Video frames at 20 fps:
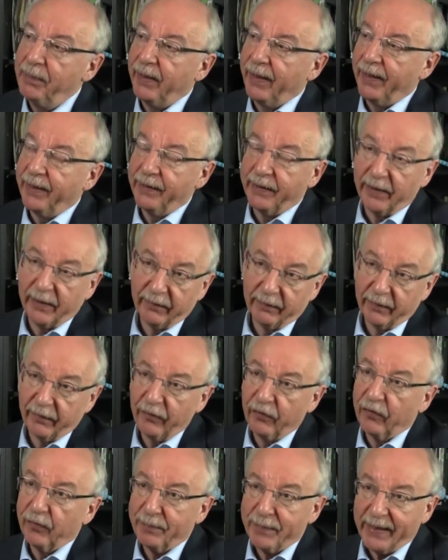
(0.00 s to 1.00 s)
applied
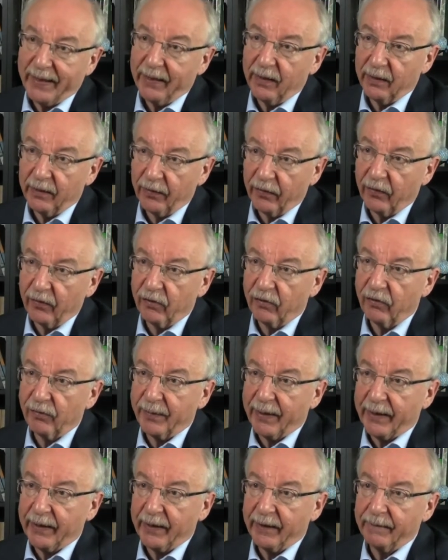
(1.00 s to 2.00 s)
areas is medical
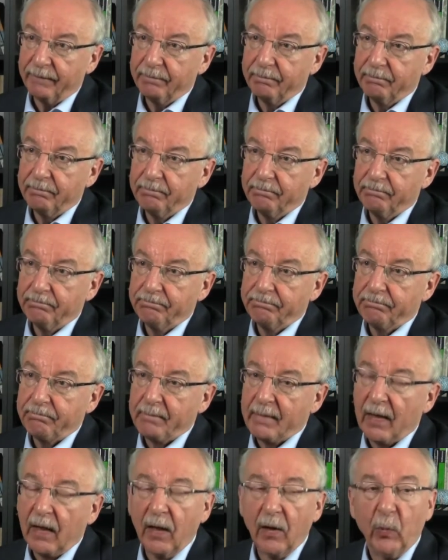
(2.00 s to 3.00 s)
decision making.
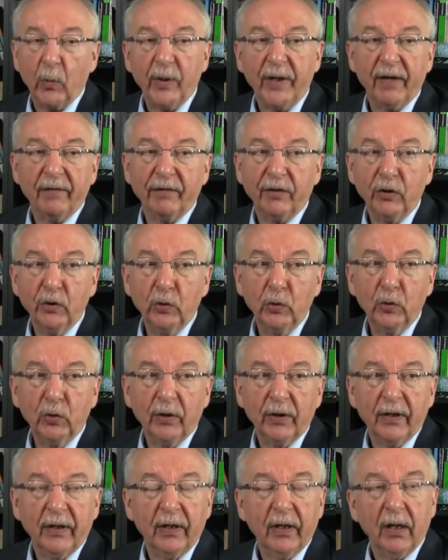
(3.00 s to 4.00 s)
We have a
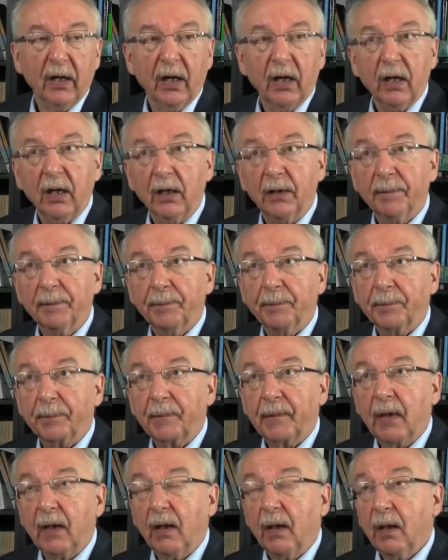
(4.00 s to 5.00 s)
new um,
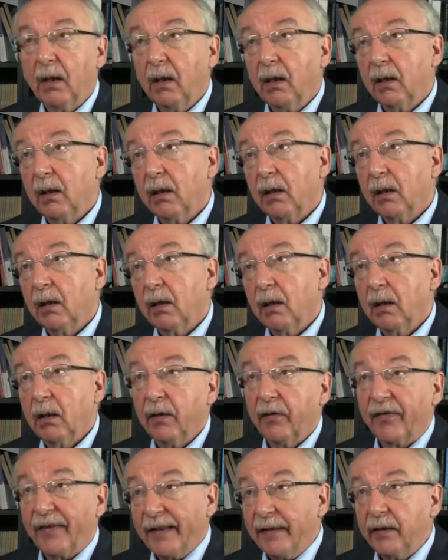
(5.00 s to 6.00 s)

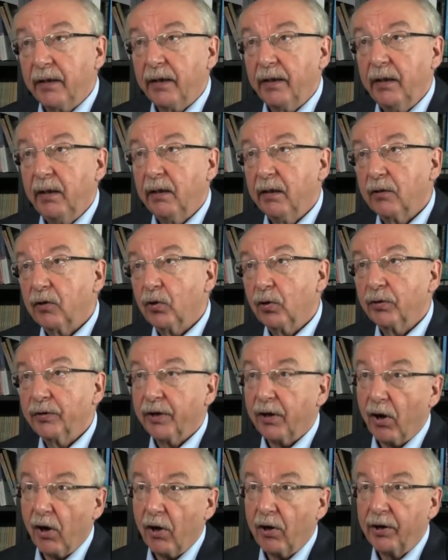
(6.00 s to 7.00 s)
center here called
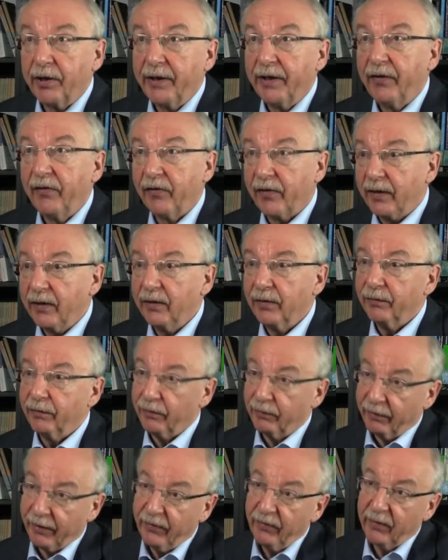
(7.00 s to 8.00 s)
the Harding Center
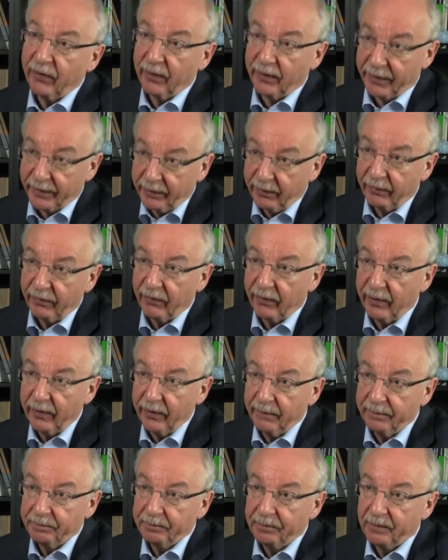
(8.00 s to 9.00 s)
for Risk
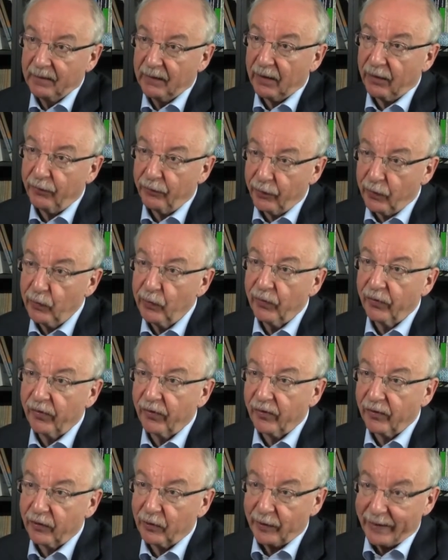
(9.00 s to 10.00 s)
Literacy that
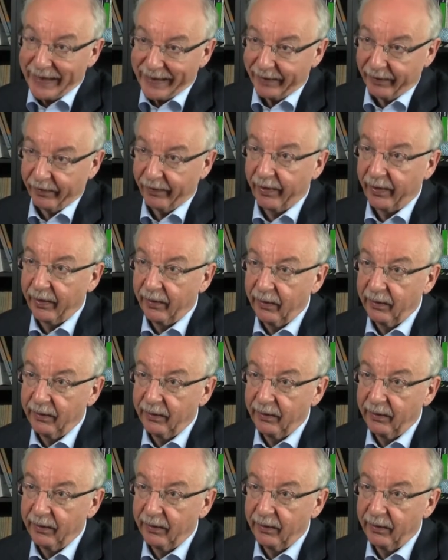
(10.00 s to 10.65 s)
focuses on health.